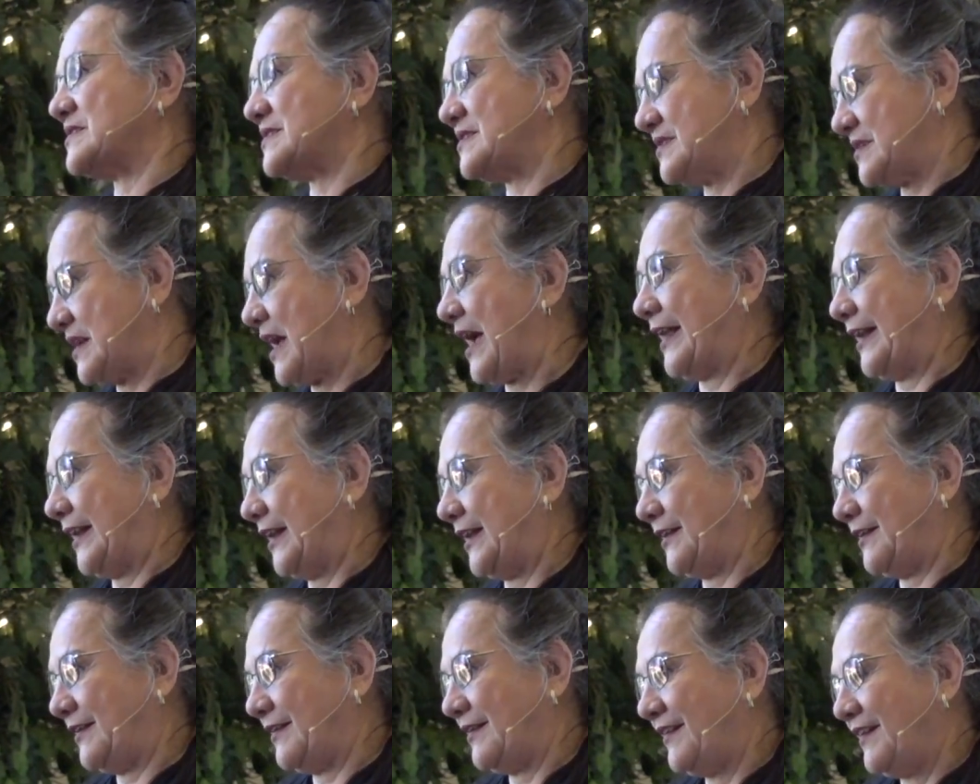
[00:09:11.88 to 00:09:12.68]

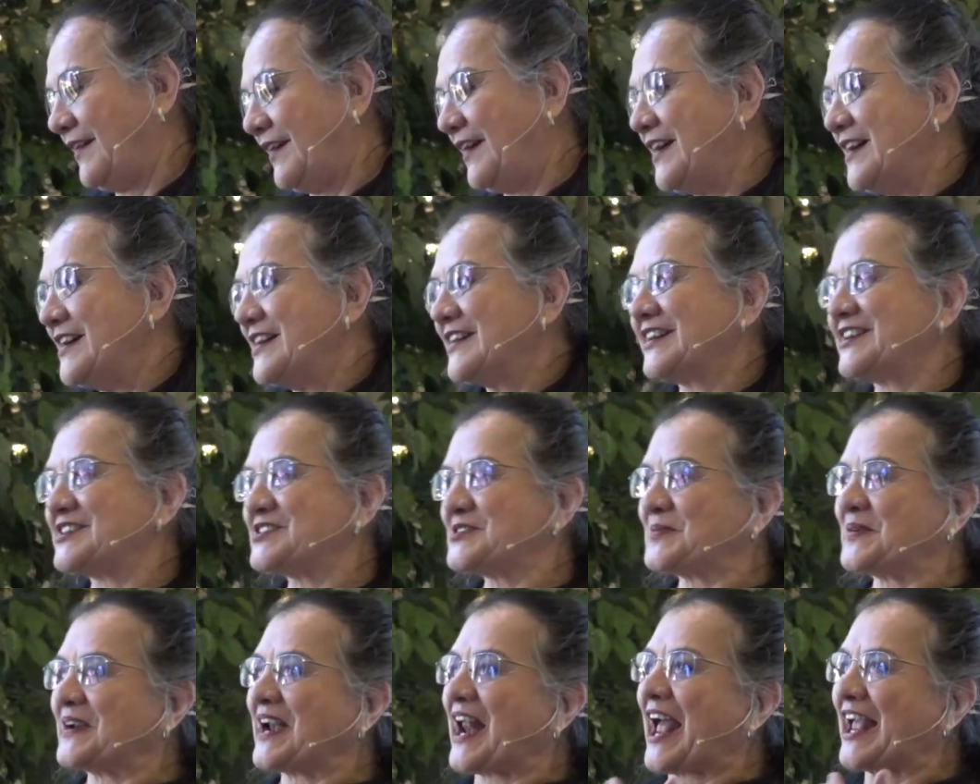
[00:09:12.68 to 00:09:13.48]
excited.
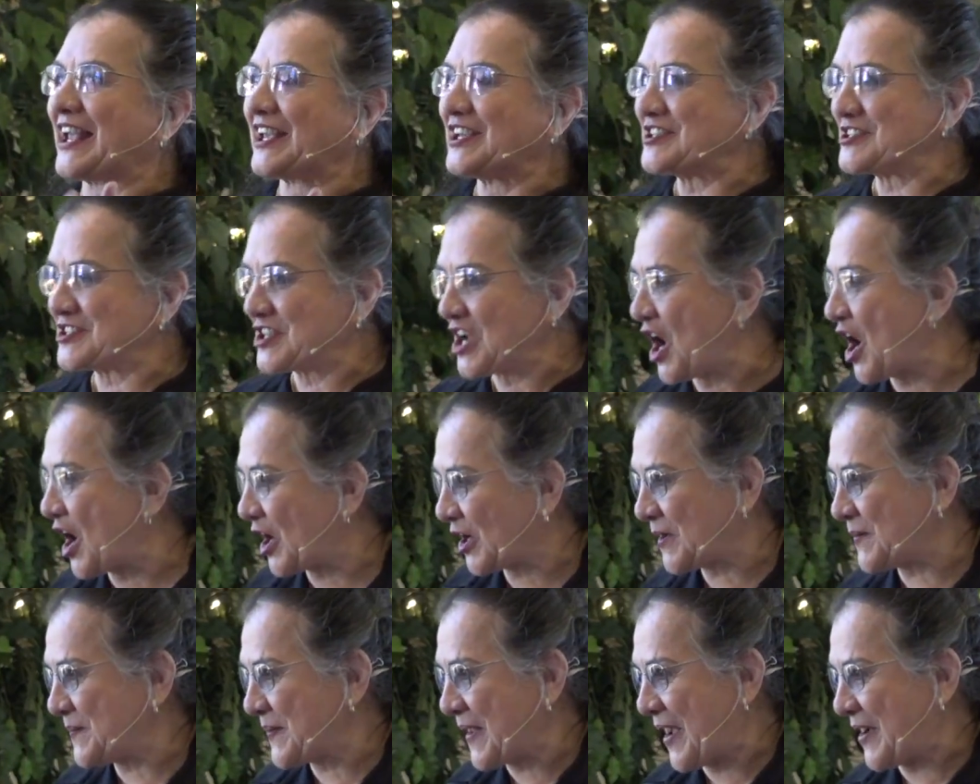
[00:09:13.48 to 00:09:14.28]
Because when I can
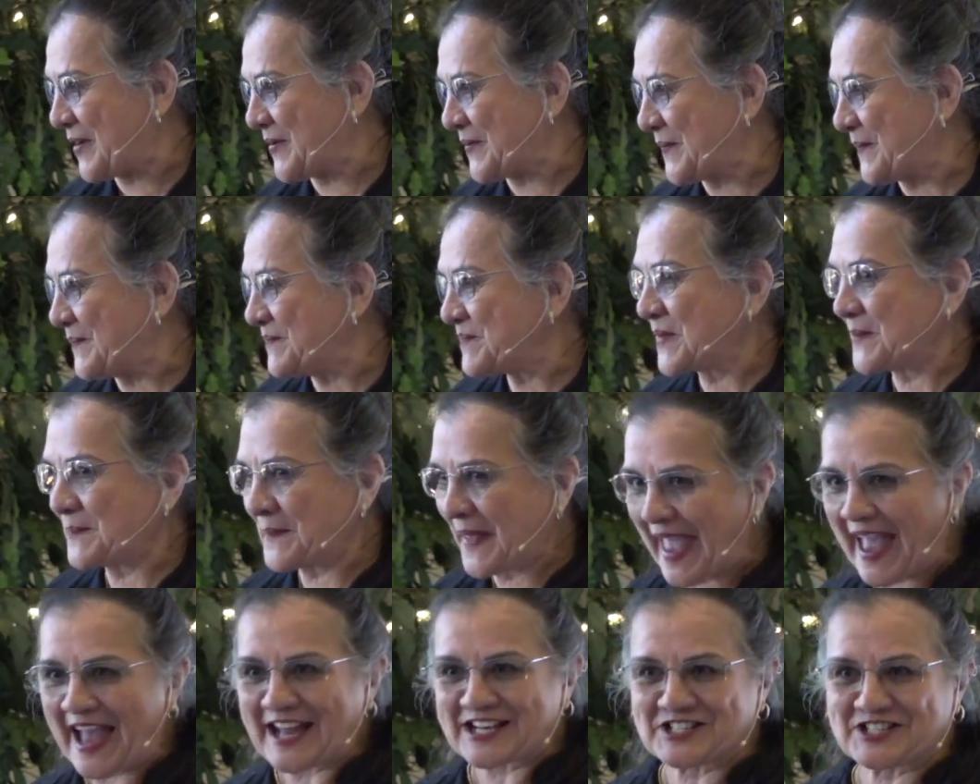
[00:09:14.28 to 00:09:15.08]
talk about
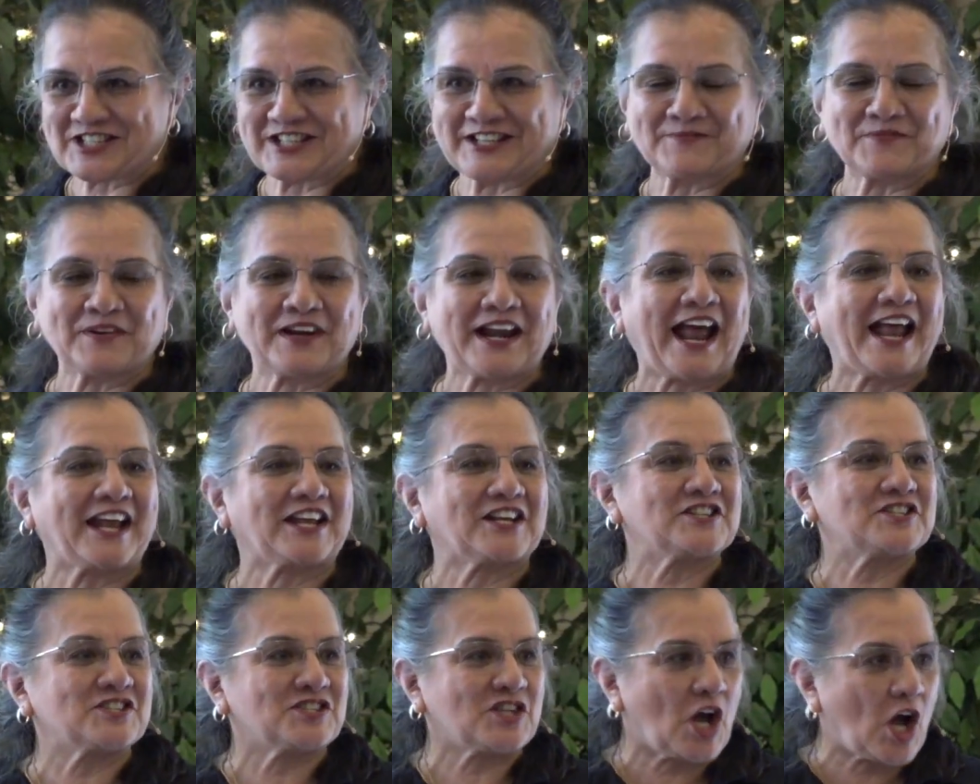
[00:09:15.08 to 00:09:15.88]
passion, when
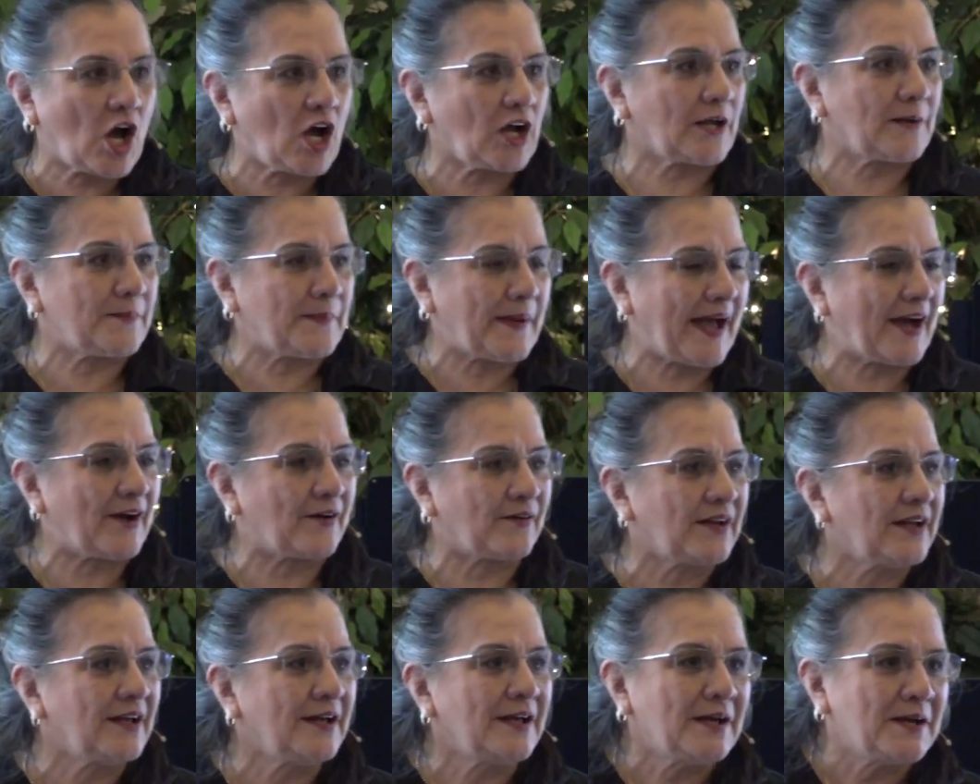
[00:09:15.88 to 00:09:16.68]
I can talk
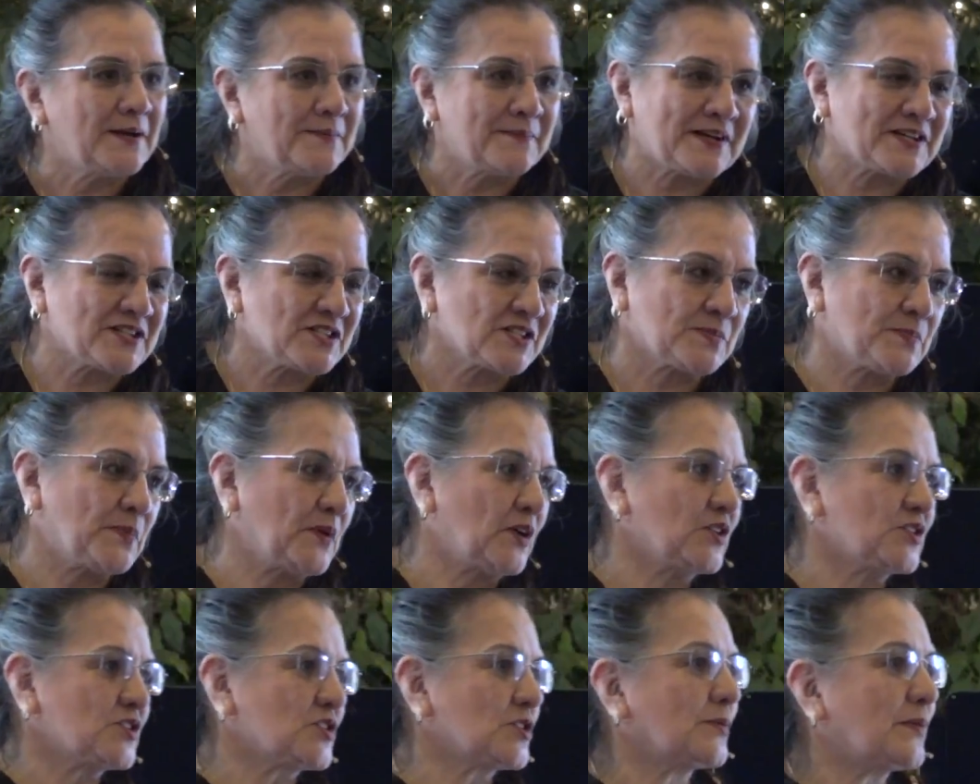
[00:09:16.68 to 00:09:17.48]
about my
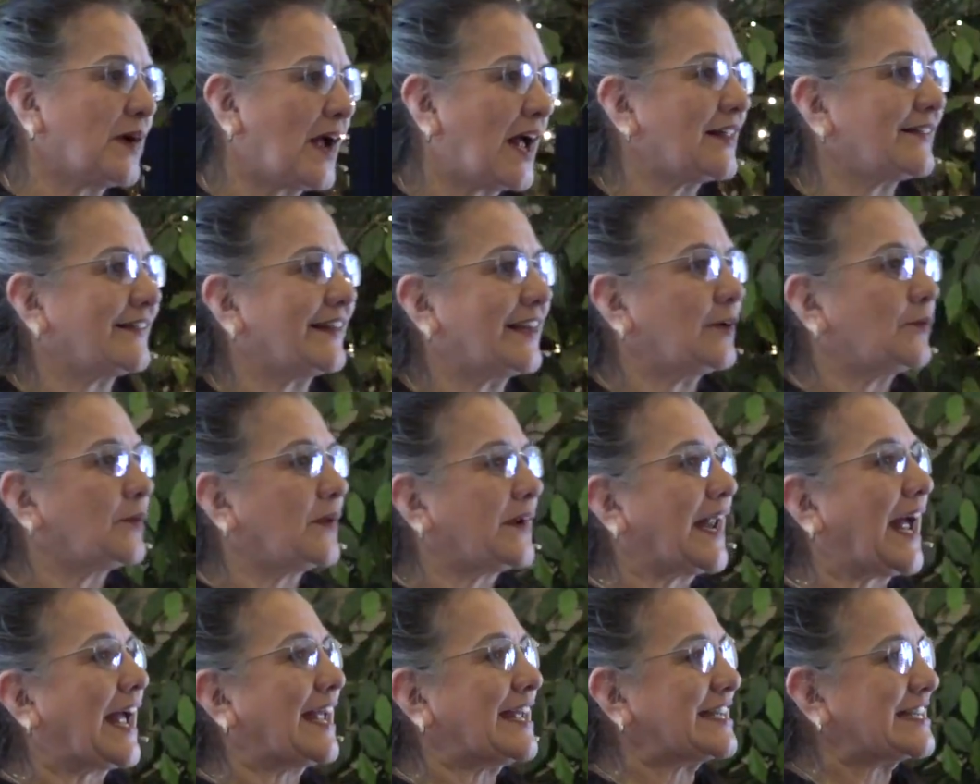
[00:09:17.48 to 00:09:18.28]
spirituality,
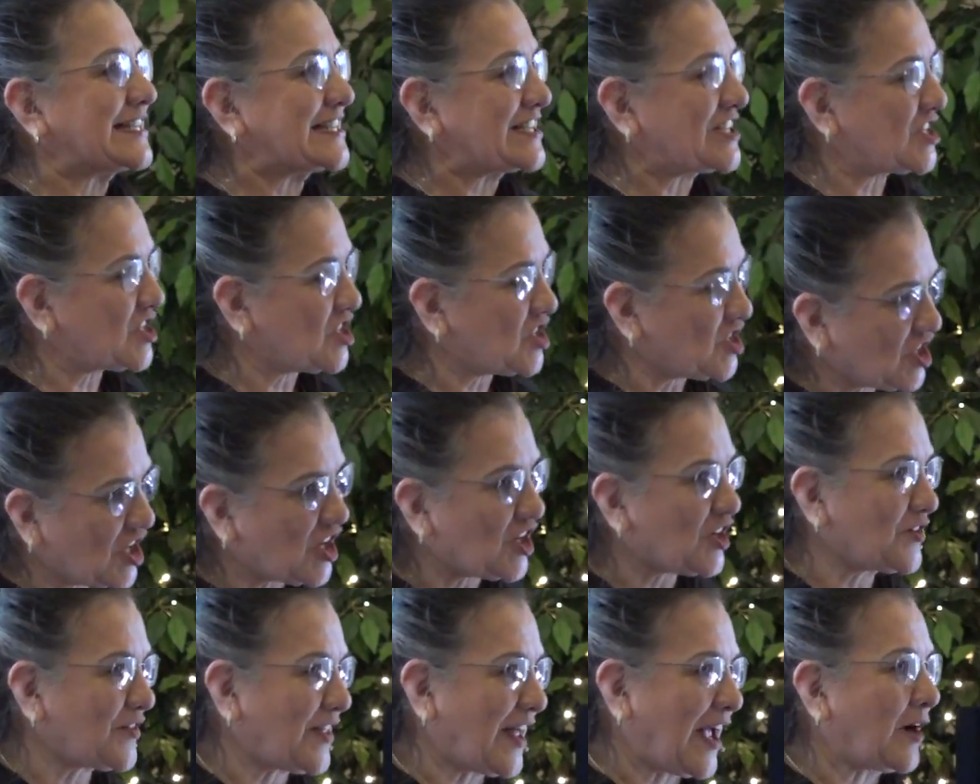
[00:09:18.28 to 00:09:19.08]
when I can
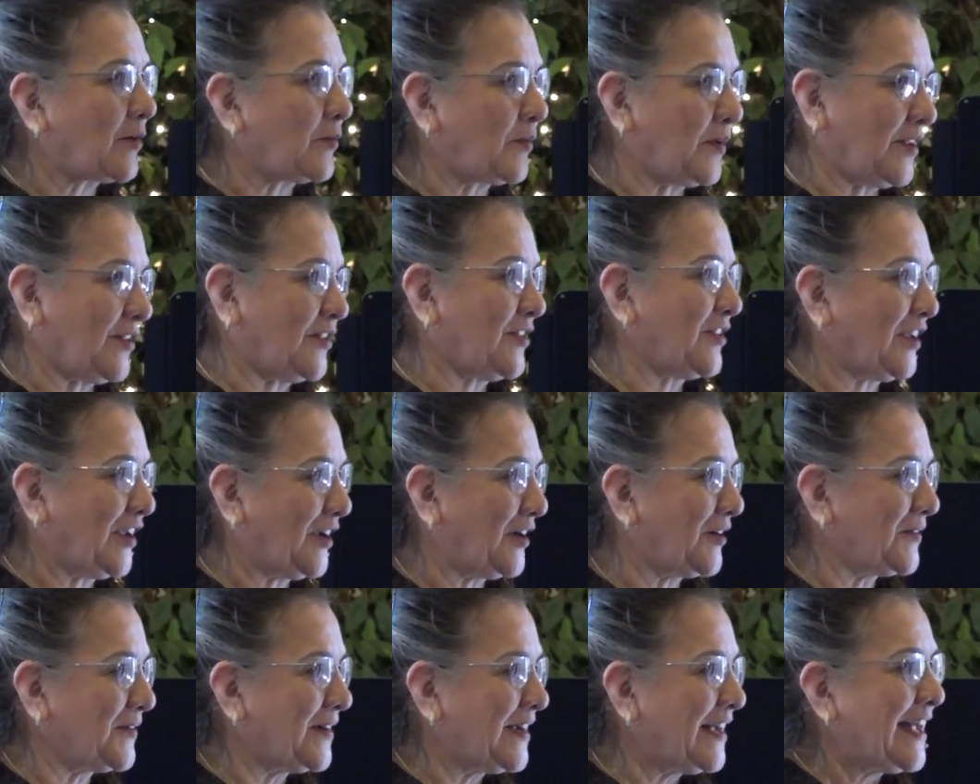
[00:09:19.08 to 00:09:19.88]
share that with
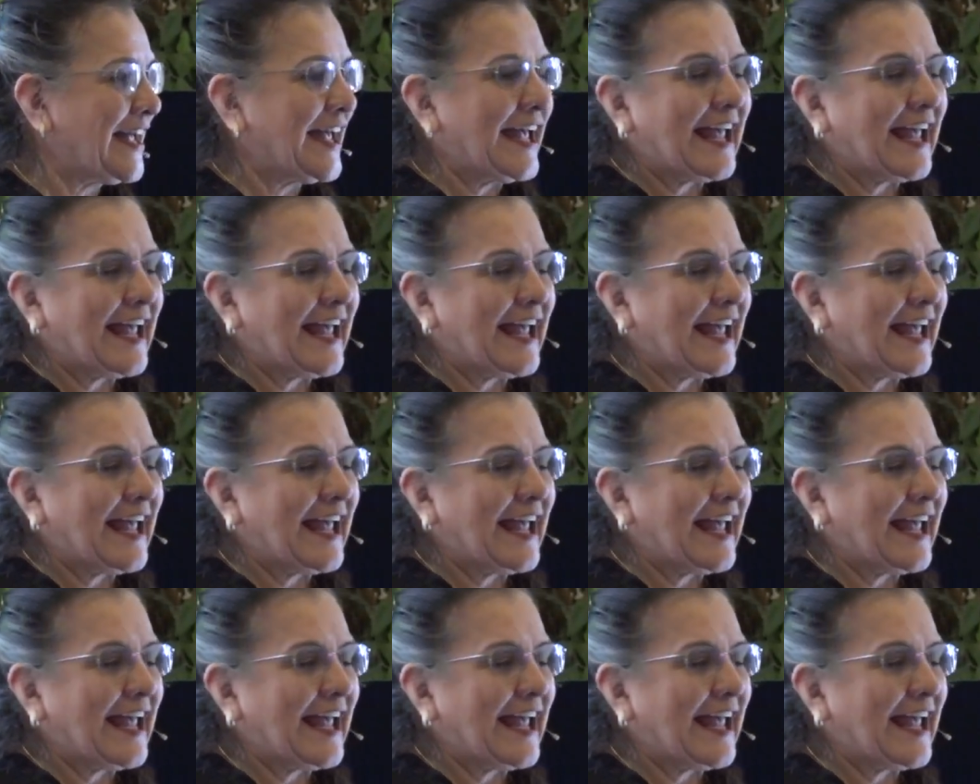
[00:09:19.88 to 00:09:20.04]
you